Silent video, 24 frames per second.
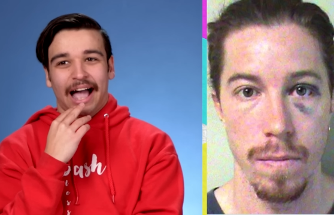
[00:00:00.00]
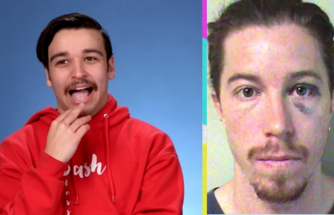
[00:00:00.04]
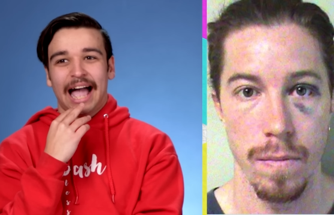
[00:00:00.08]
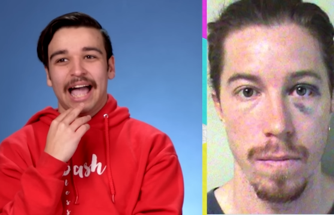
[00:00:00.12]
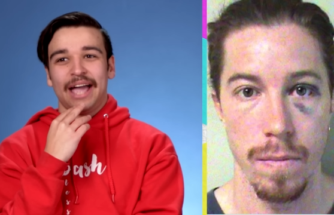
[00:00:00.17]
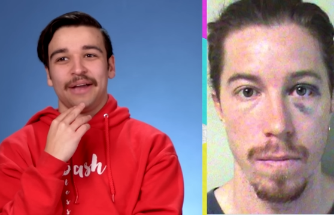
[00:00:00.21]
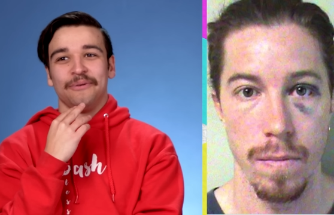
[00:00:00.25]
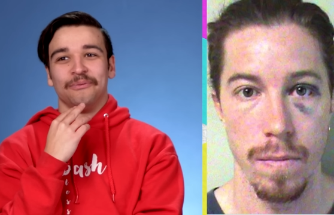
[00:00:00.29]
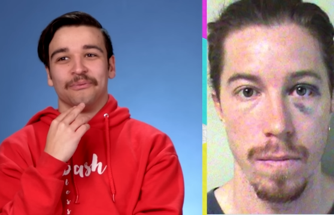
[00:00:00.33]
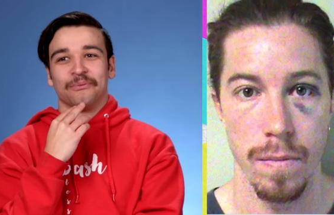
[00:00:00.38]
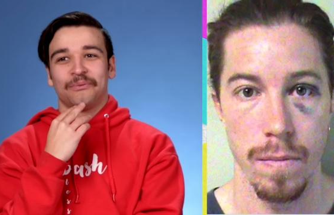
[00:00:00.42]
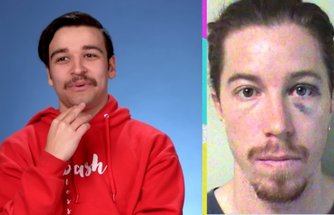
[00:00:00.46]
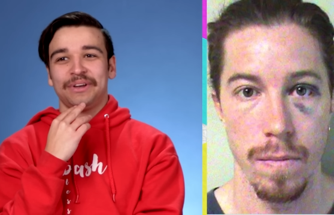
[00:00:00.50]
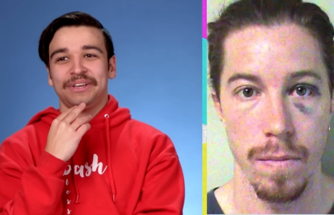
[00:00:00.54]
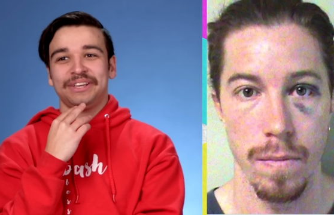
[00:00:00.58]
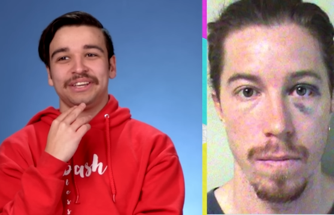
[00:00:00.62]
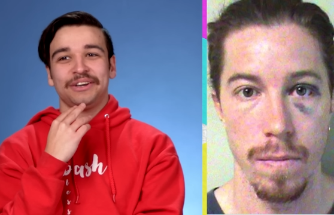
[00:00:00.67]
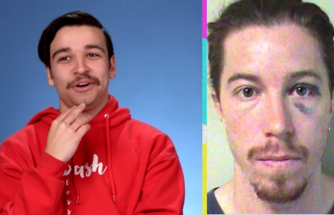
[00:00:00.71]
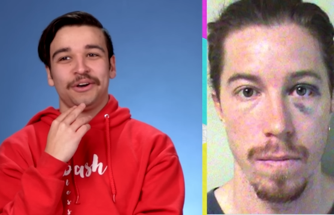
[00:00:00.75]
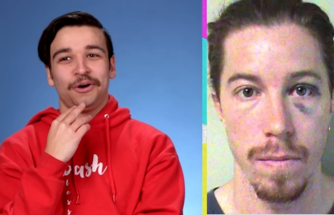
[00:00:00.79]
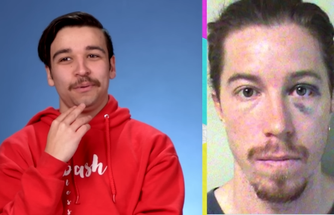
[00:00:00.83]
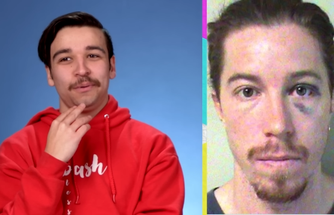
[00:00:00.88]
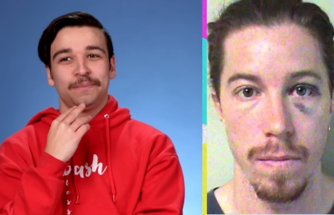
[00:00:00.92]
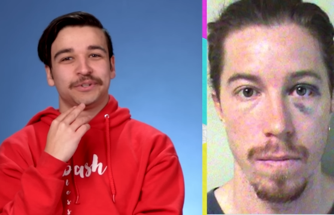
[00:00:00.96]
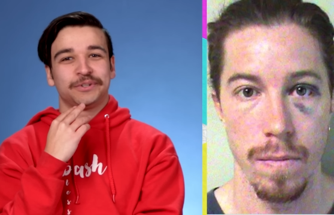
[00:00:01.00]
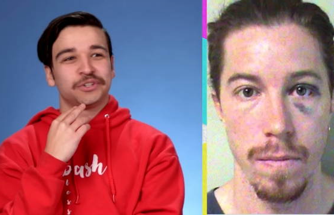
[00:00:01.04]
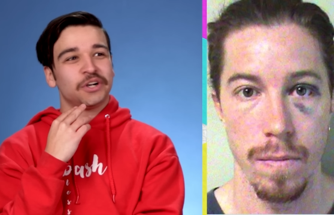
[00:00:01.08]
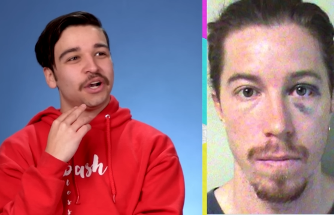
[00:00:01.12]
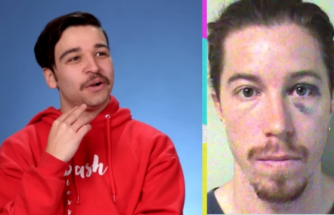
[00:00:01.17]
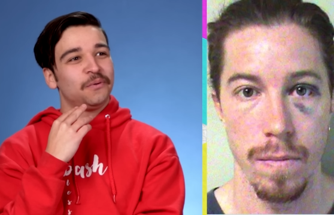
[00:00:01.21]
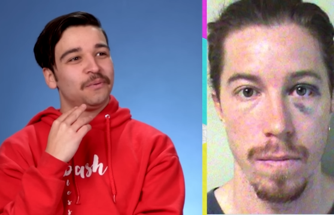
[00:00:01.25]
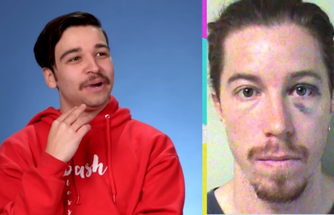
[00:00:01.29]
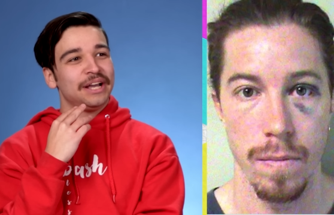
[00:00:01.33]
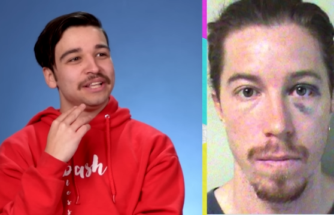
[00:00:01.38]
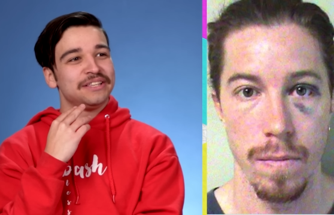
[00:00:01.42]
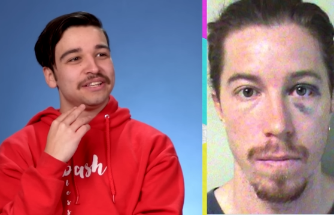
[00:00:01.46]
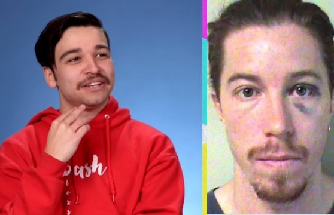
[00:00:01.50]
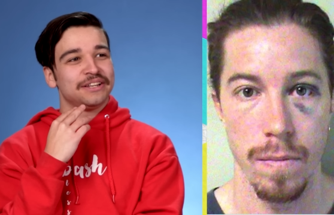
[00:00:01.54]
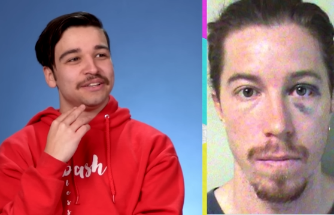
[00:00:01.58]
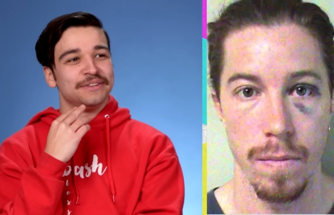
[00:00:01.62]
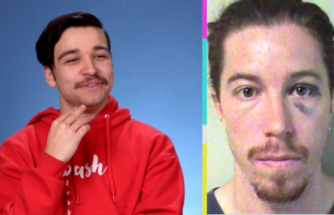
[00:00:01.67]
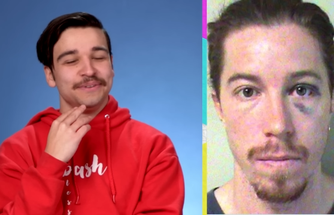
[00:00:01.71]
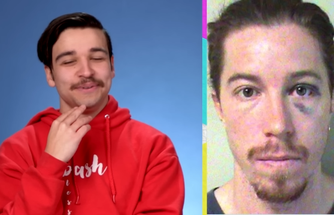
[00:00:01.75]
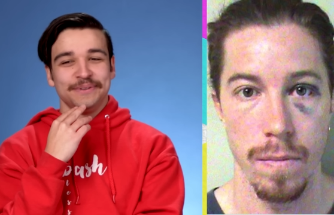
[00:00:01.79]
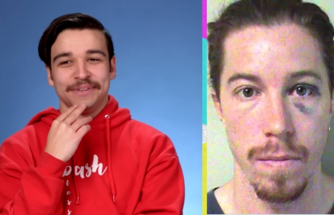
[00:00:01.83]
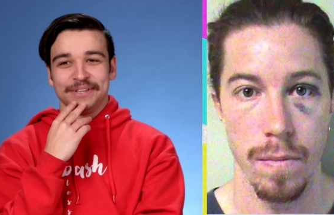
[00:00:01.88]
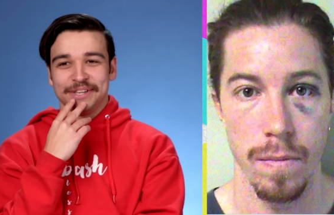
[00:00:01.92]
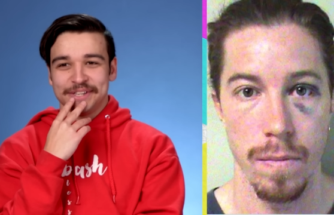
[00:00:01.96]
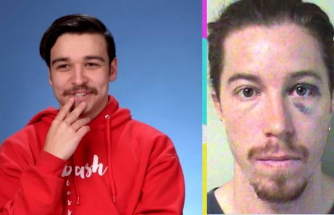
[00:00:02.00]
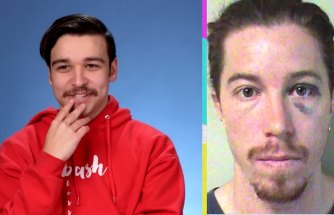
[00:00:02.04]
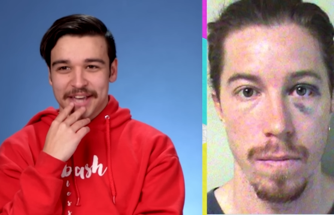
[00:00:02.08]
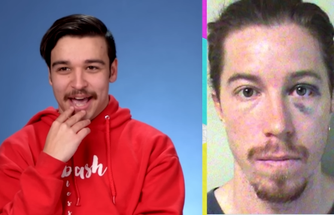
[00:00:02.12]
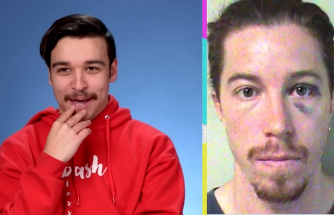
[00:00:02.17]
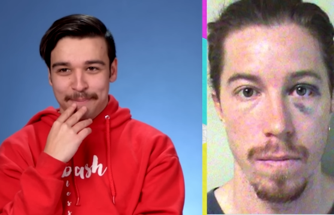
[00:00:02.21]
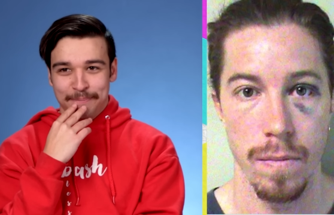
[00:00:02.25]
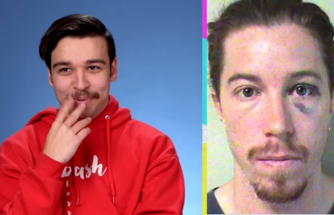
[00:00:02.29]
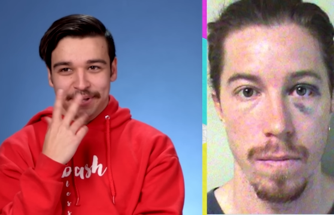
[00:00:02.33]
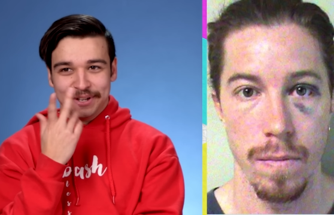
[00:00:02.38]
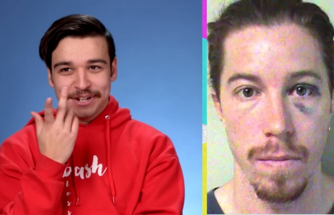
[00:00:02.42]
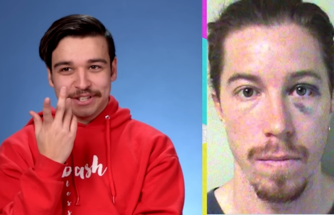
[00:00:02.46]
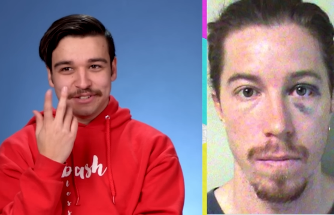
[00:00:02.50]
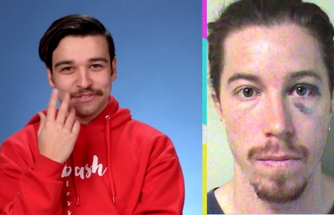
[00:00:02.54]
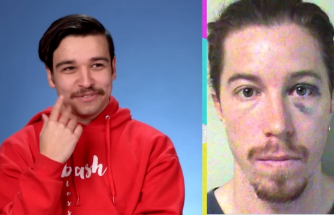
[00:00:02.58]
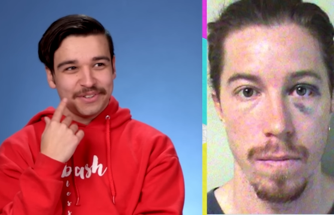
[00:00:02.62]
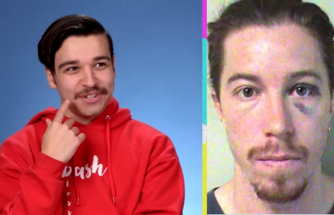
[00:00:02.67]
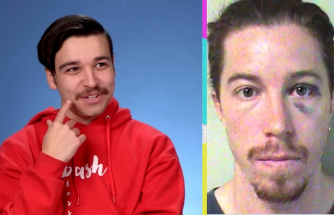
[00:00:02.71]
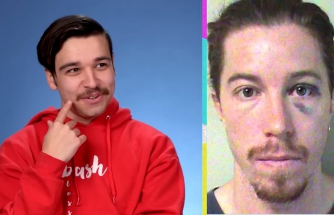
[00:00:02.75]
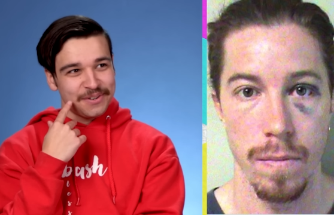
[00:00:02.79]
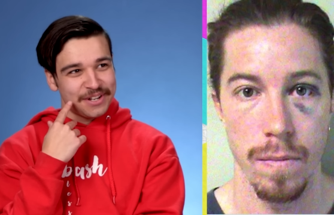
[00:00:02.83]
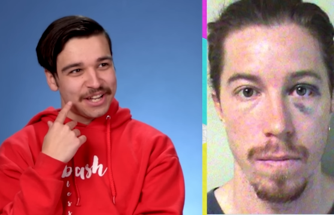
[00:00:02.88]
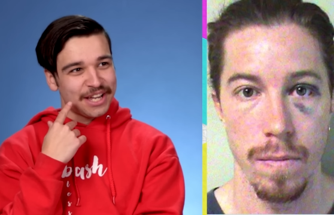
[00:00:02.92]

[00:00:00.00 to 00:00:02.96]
Speaker 1: I really hope Shaun White didn't do this. I played his video